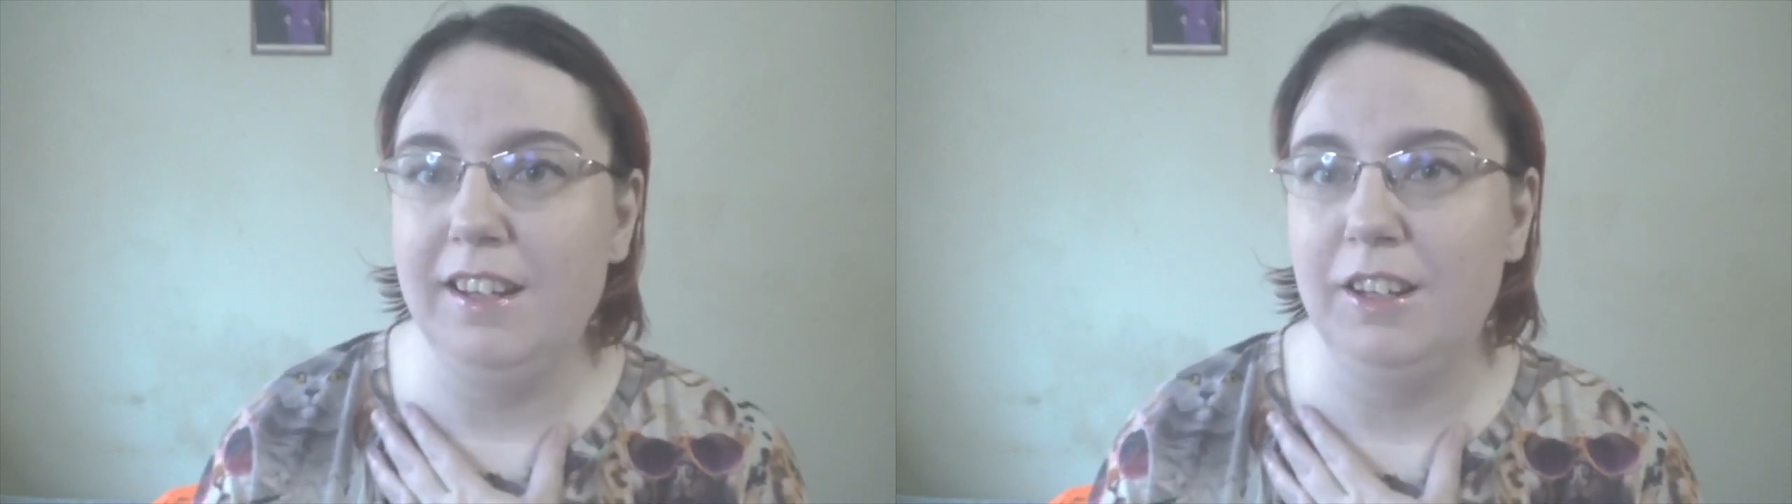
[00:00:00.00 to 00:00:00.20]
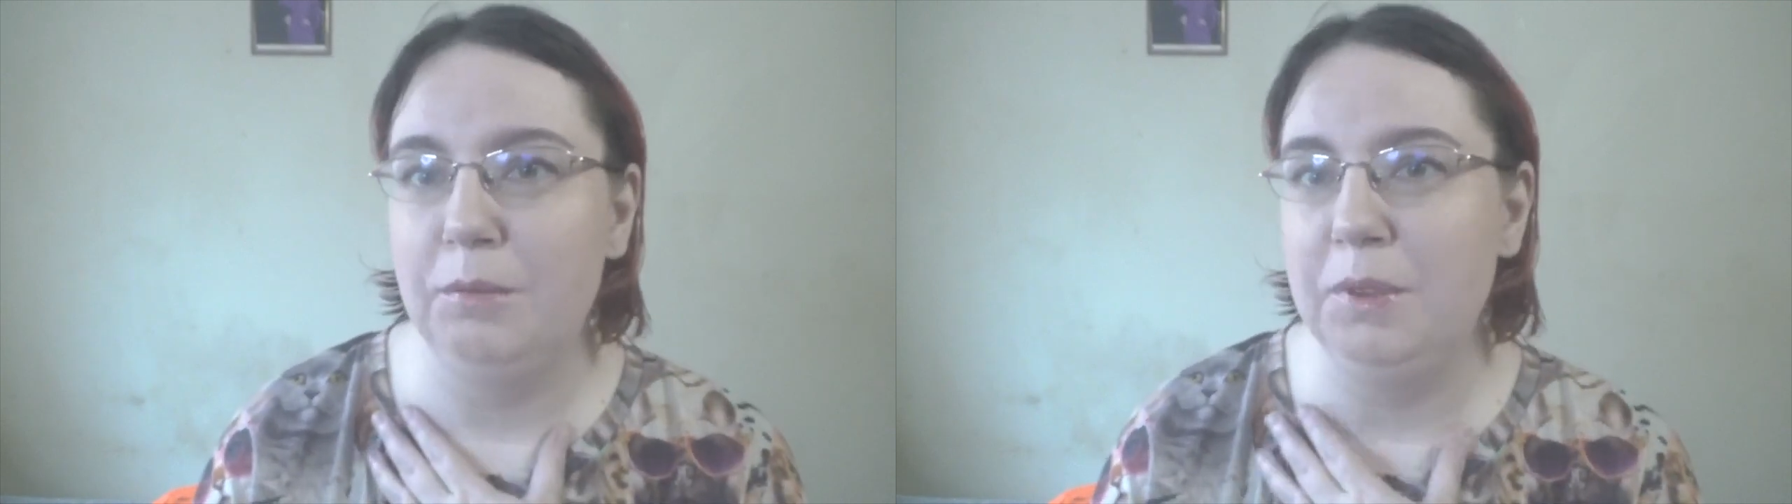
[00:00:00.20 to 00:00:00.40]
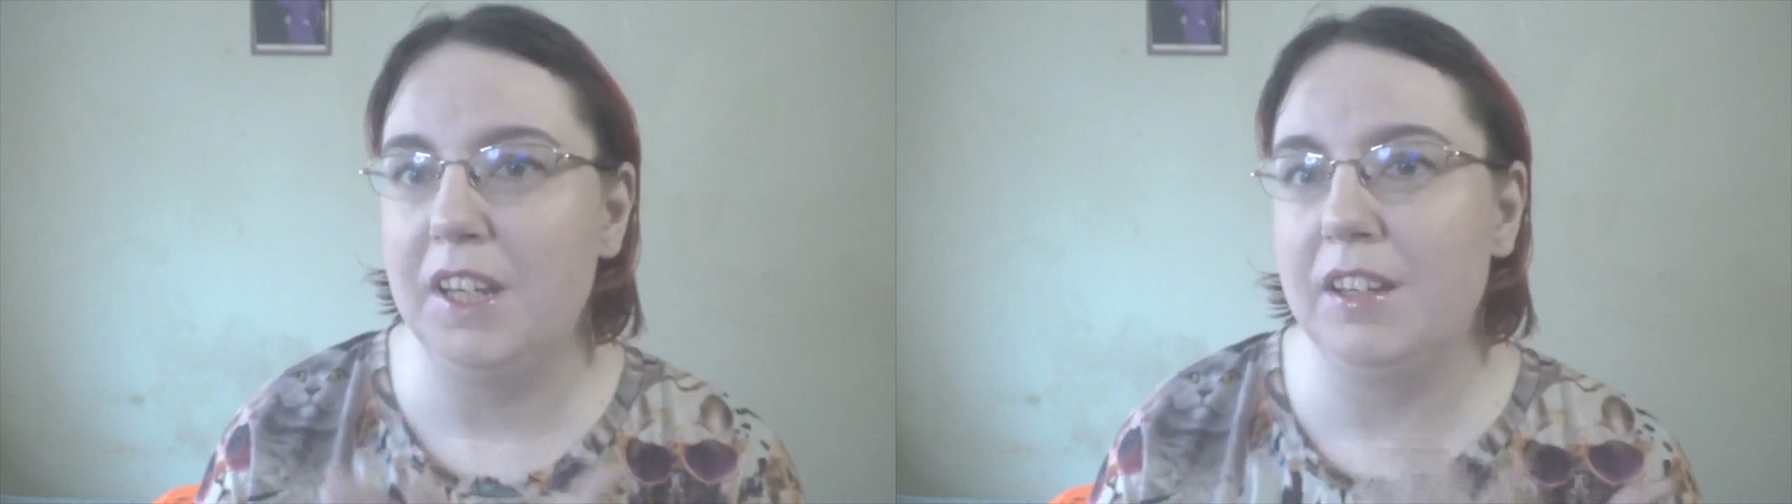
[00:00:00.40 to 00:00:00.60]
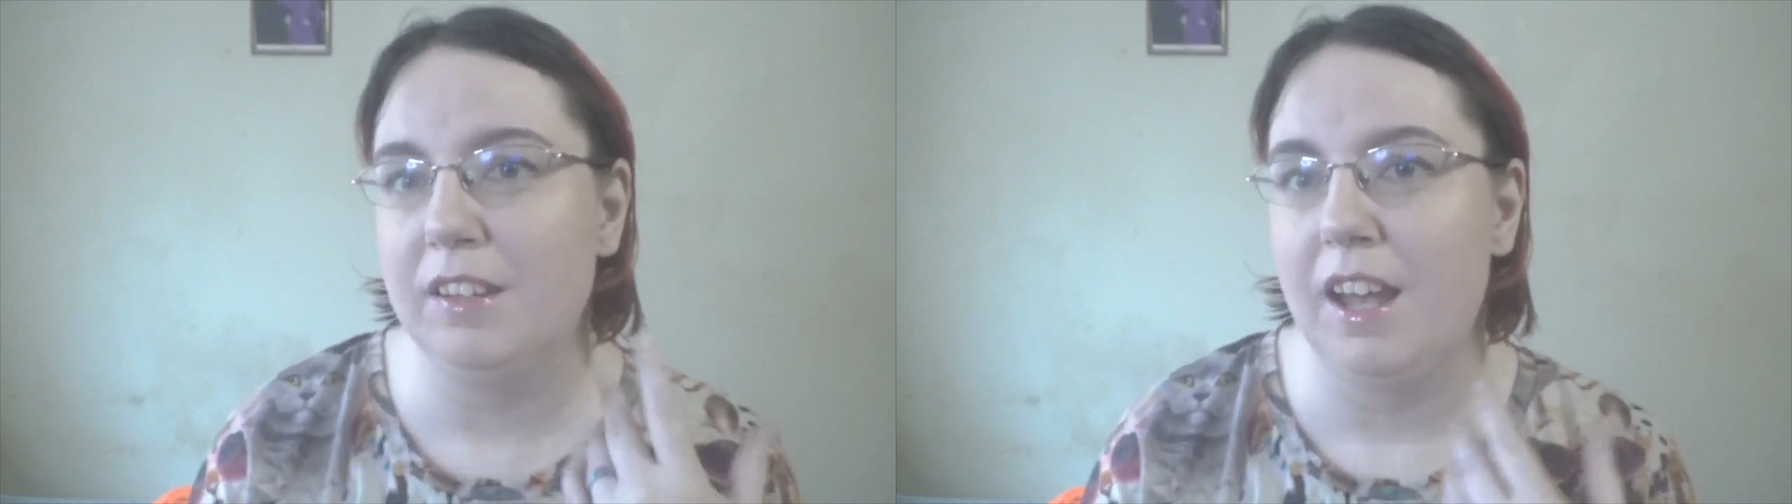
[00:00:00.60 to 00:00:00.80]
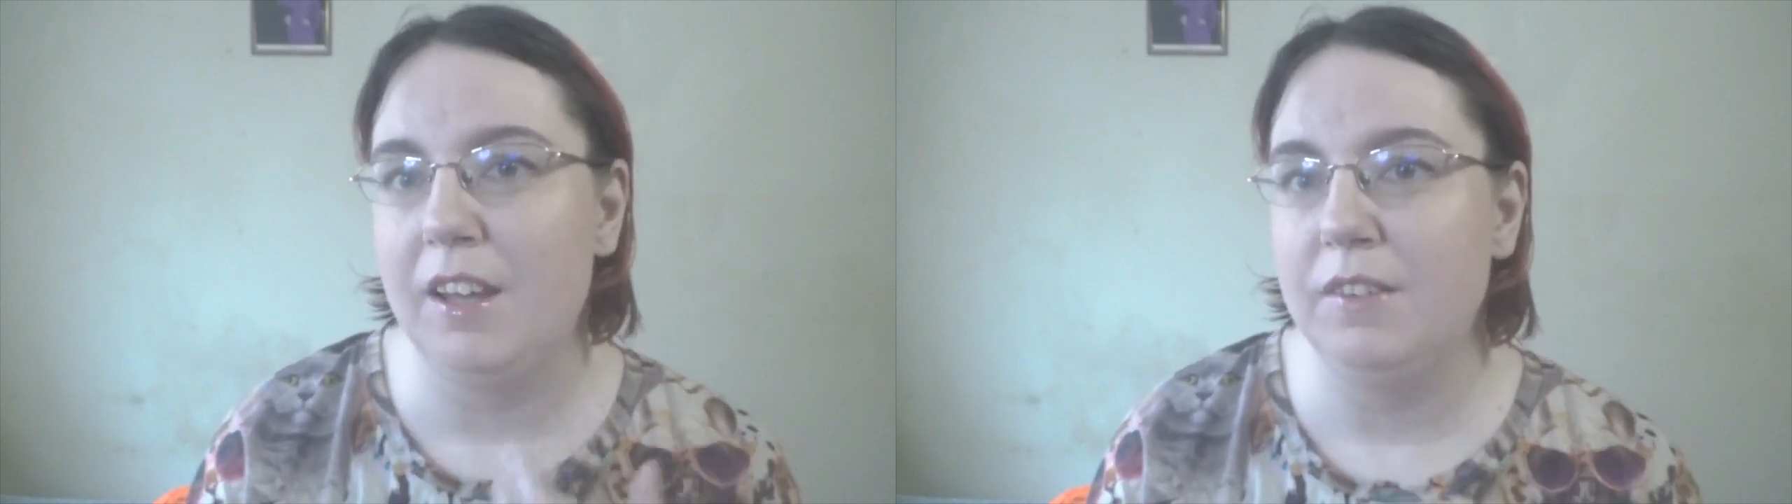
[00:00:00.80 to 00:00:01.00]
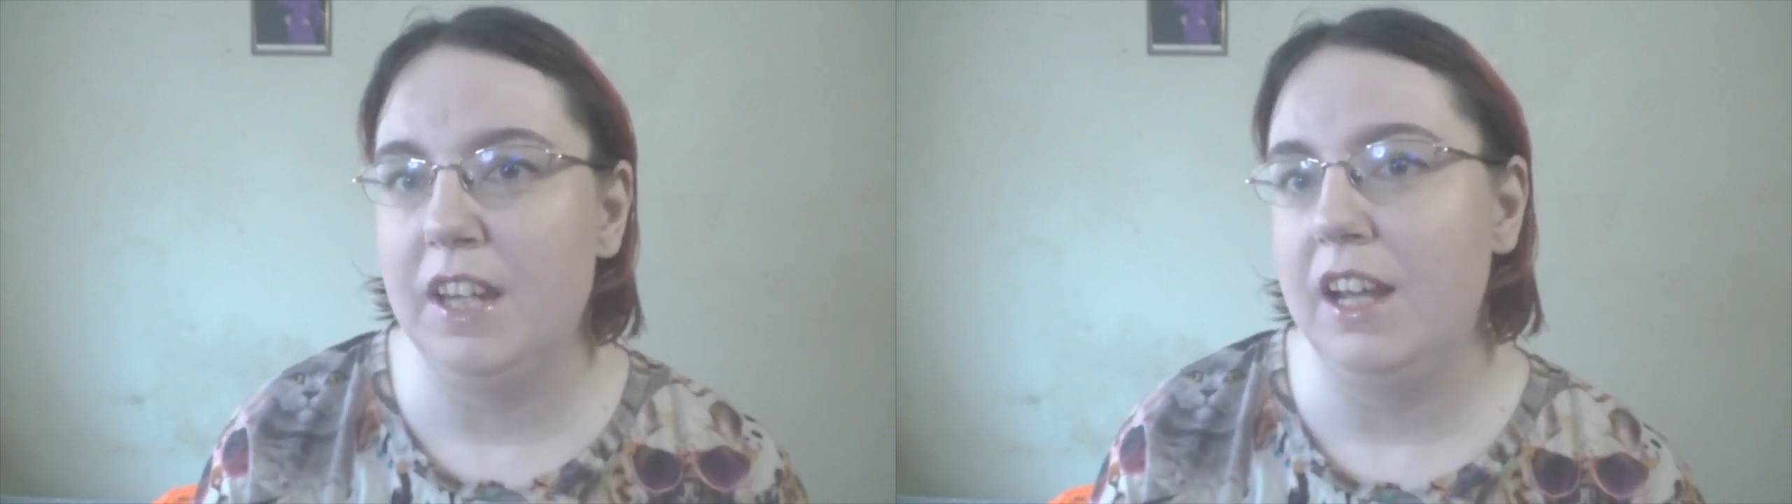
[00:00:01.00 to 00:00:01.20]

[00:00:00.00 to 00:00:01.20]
Hope you guys are having